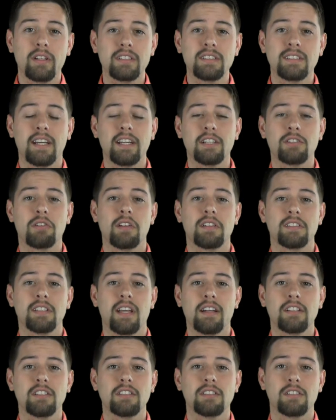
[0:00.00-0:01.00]
estate
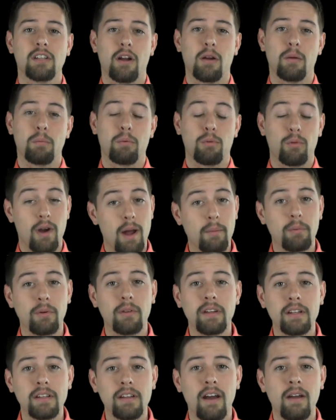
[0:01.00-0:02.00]
transactions are
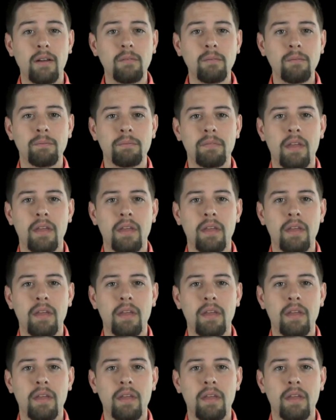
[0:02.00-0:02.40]
properly done